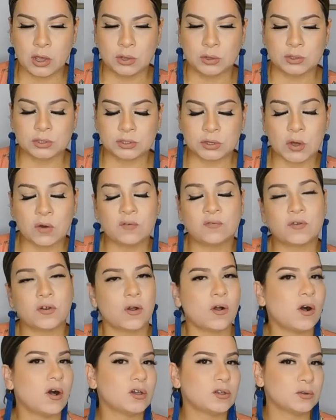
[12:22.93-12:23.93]
So for
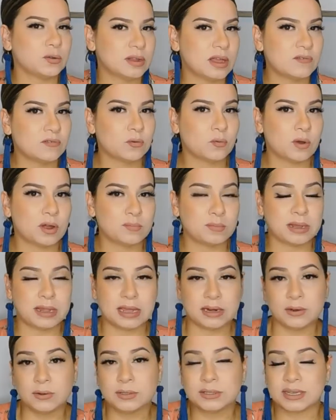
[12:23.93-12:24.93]
all you Level 1
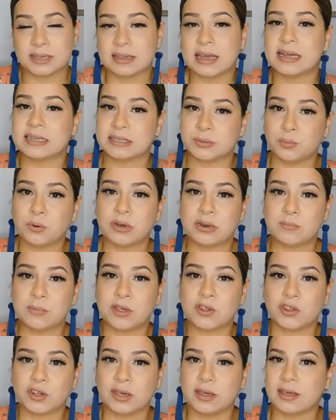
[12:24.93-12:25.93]
beginners, that's pretty
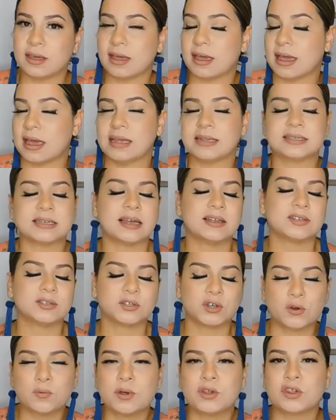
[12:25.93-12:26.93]
much it. It's
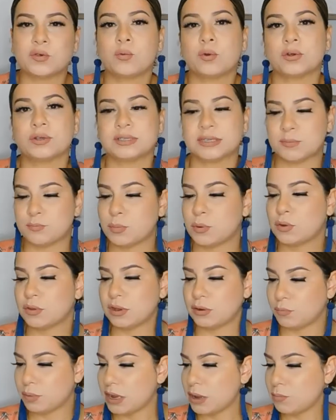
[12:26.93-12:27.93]
so much more simple than
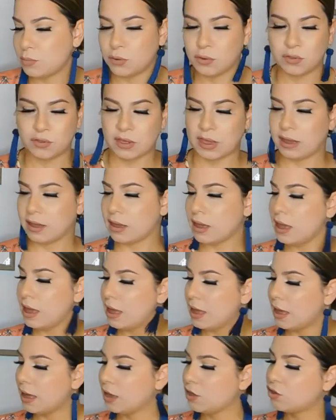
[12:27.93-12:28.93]
people think.
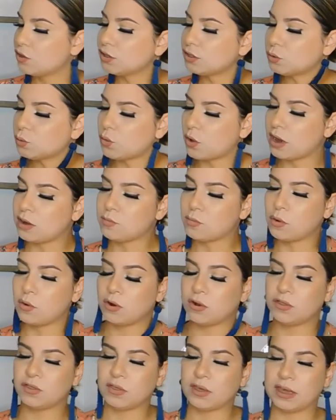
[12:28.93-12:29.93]
And just one
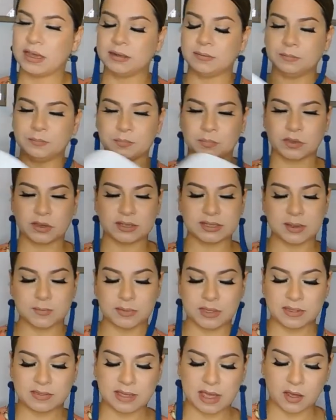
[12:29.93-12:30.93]
more thing,
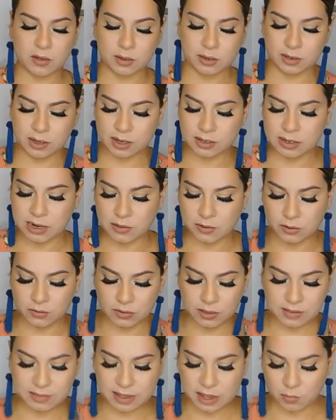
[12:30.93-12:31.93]
another
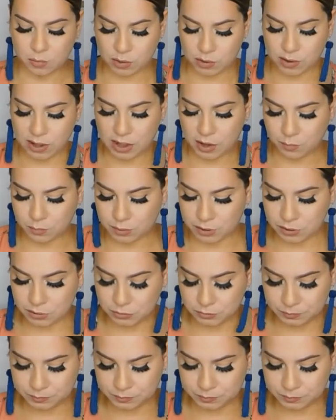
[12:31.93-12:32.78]
thing that will help you.